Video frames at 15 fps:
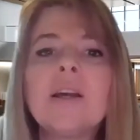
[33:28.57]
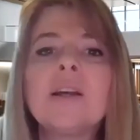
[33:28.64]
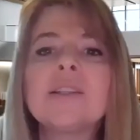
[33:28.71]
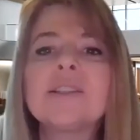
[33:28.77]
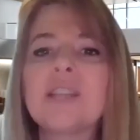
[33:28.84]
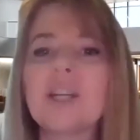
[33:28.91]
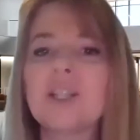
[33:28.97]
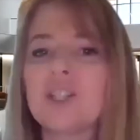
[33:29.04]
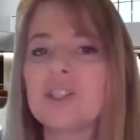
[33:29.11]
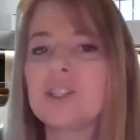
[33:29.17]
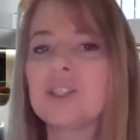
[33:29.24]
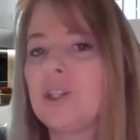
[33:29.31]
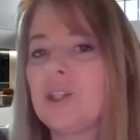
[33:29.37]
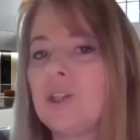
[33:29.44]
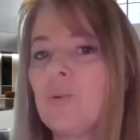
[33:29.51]
such as
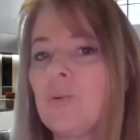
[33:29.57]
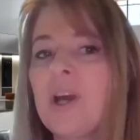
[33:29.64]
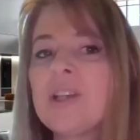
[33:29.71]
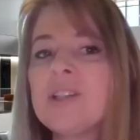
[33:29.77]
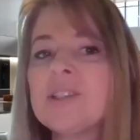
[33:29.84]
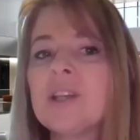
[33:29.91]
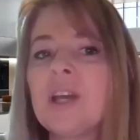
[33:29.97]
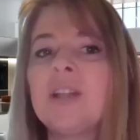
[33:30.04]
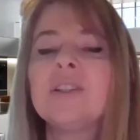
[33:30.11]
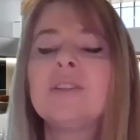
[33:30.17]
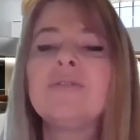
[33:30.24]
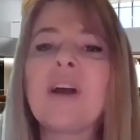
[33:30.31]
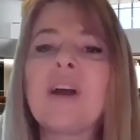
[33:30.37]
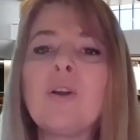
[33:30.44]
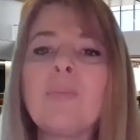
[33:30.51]
the US, and
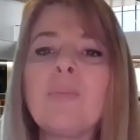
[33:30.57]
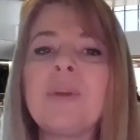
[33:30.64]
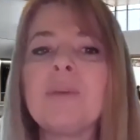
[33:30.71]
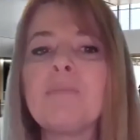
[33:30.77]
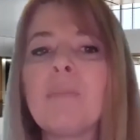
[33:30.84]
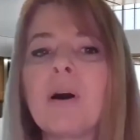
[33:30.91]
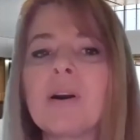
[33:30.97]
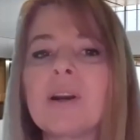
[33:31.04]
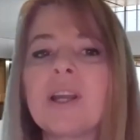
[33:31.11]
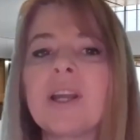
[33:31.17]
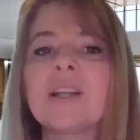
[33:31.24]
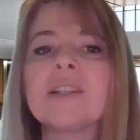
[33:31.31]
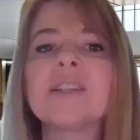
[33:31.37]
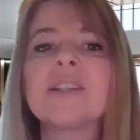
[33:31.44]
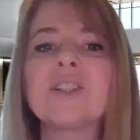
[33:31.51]
developing
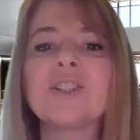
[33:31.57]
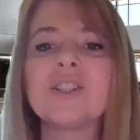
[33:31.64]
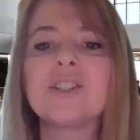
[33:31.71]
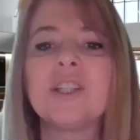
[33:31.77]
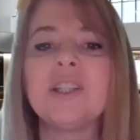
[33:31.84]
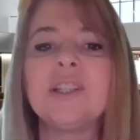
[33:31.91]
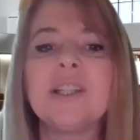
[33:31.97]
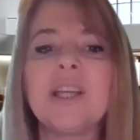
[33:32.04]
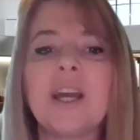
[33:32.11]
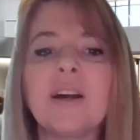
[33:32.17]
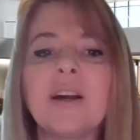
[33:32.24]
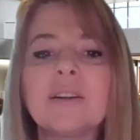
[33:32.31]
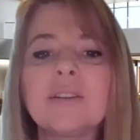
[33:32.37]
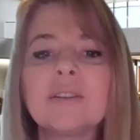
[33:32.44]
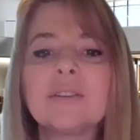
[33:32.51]
markets such as India?